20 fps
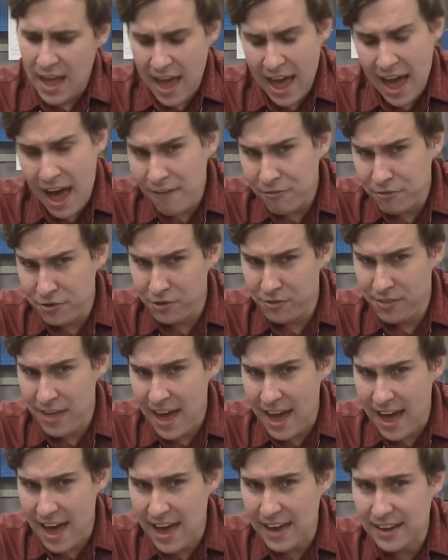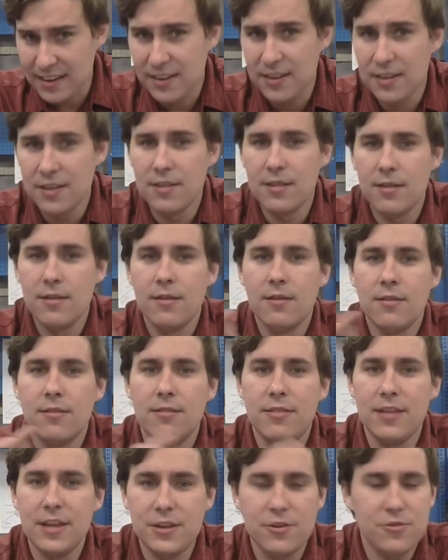after that,
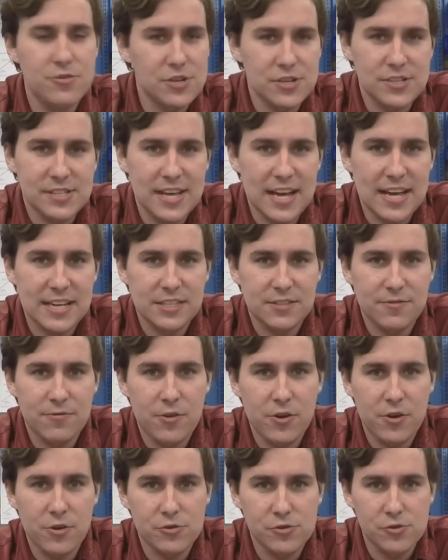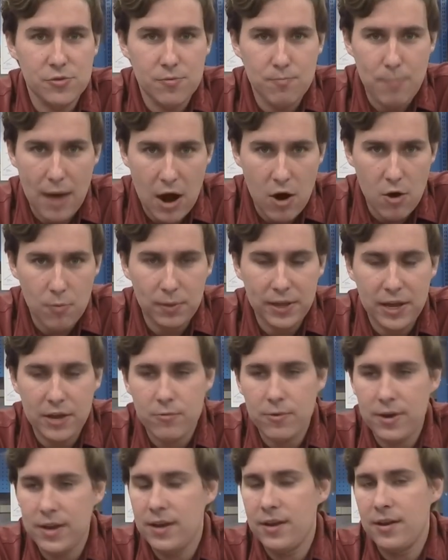then you just test for your power
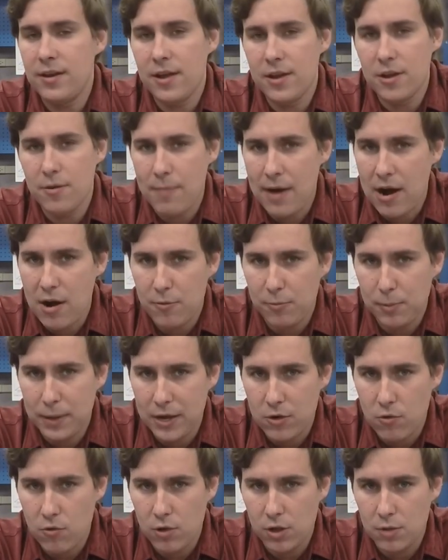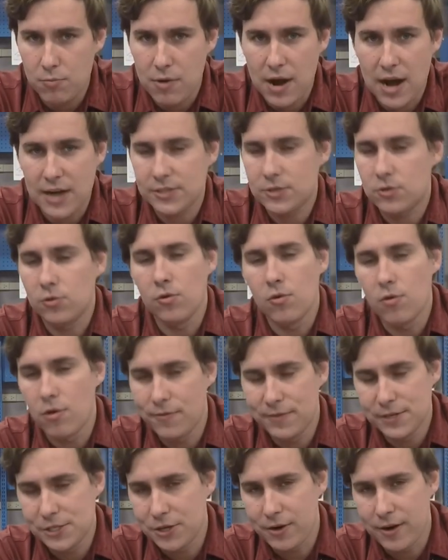plant written and your power plant oral and practical, or
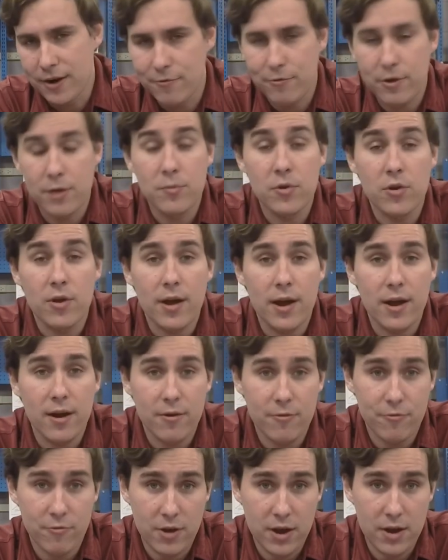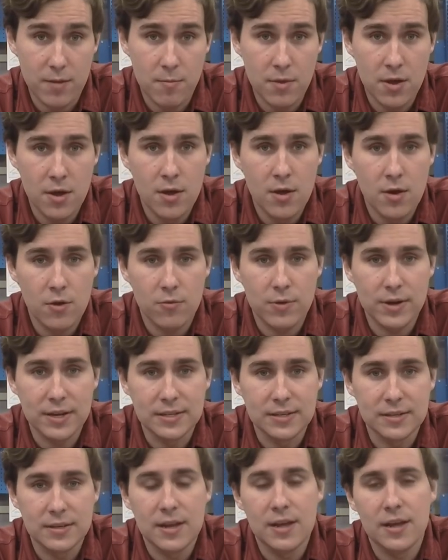if it's your airframe
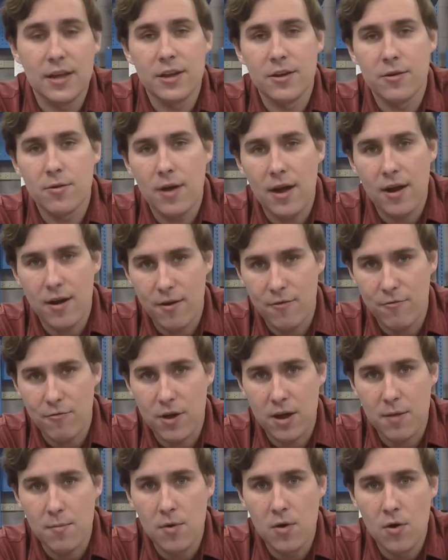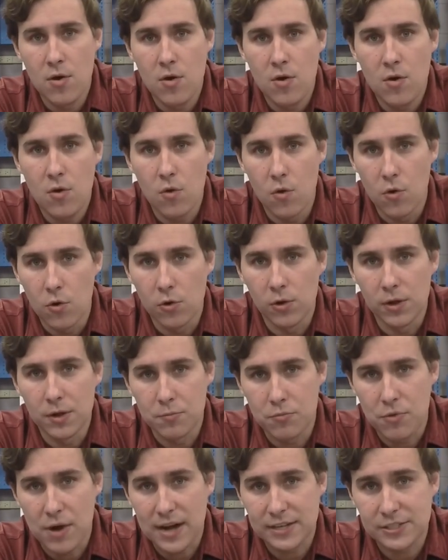written and your airframe oral
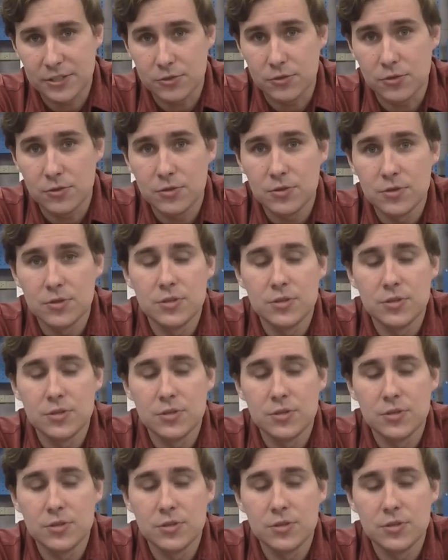and practical.